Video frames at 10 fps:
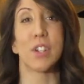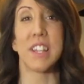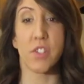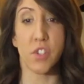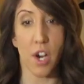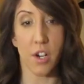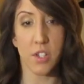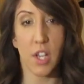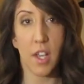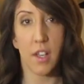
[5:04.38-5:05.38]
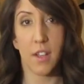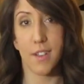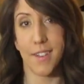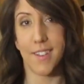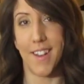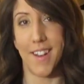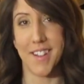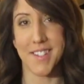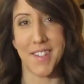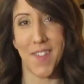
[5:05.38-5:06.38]
league start, and
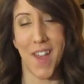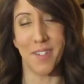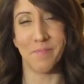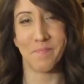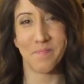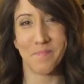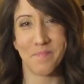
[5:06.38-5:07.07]
I'll see you then.